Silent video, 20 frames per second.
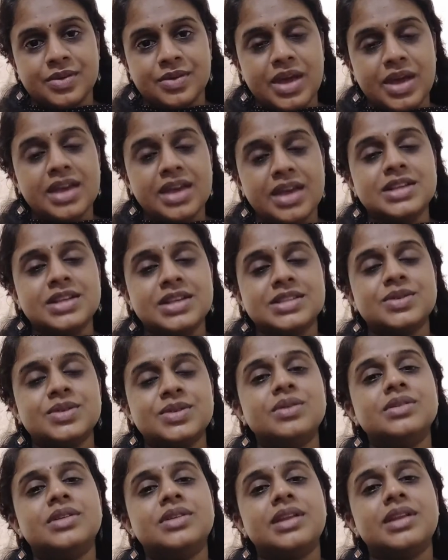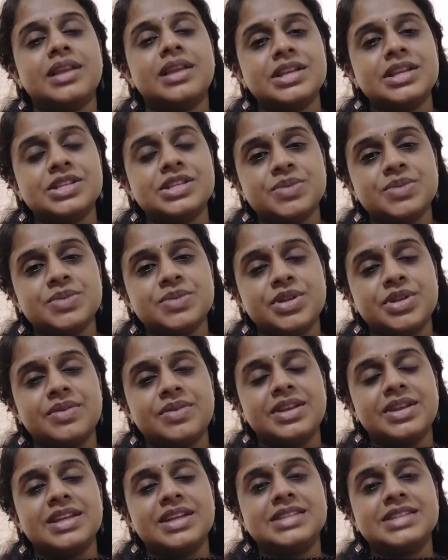Okay, so the relationship
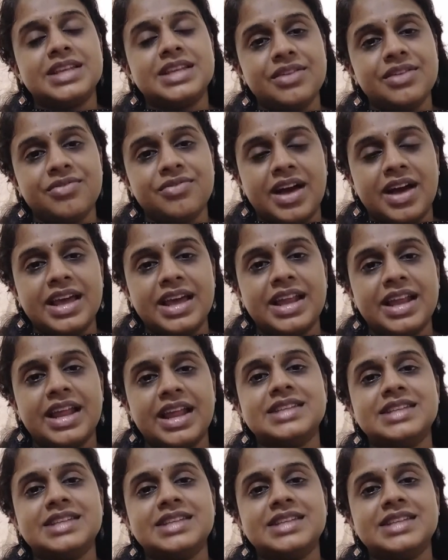between a signifier